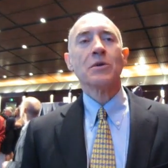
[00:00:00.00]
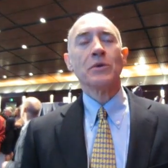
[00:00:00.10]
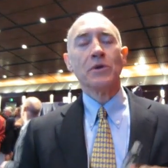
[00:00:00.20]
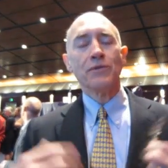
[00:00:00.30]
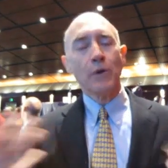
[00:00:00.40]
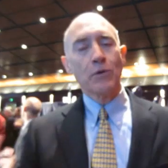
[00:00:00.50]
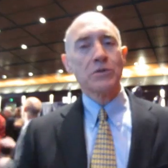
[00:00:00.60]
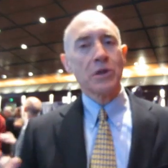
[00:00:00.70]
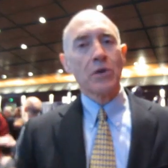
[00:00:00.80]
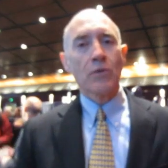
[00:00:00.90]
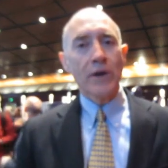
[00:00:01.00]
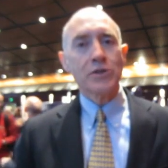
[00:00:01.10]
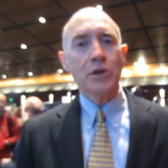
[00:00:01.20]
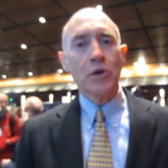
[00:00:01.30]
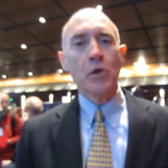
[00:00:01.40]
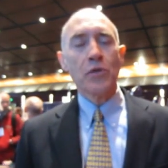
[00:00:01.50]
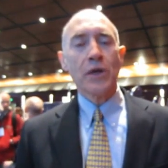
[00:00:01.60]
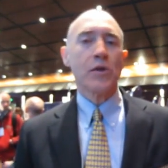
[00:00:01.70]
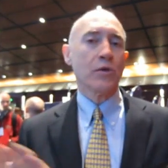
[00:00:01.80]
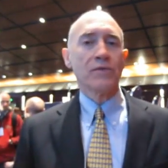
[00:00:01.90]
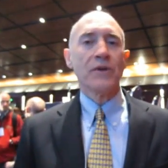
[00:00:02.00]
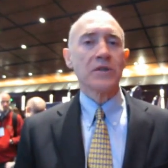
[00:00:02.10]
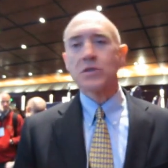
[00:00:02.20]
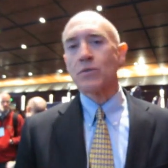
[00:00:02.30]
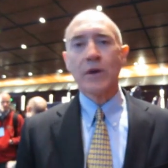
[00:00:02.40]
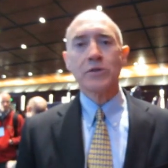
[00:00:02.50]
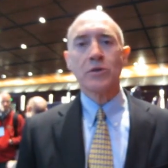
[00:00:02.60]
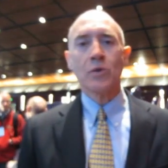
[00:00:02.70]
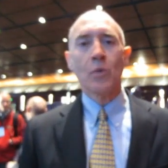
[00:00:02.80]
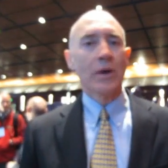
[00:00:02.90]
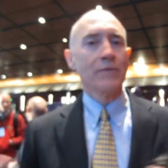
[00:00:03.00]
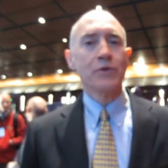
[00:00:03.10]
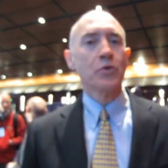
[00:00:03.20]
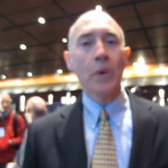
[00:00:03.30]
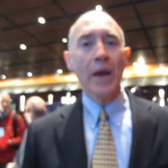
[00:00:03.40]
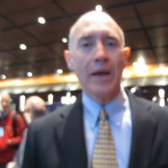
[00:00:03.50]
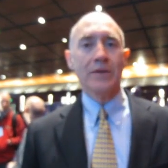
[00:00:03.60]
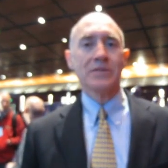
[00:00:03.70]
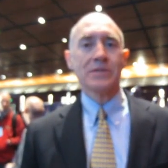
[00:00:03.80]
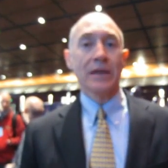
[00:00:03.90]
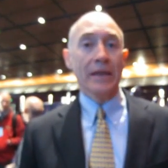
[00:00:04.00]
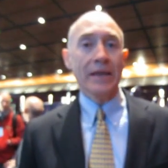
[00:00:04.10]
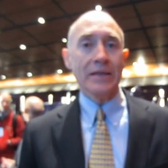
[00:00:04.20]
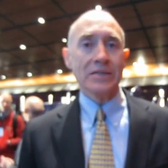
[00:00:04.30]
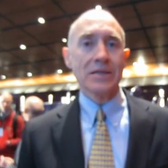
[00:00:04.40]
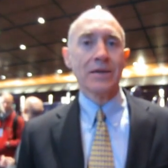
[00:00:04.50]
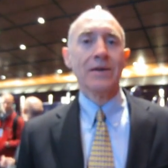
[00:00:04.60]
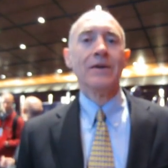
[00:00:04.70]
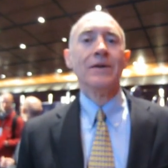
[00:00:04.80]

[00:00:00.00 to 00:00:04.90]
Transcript: So when you focus on a ratio, you think you can fix the ratio one of two ways, at least.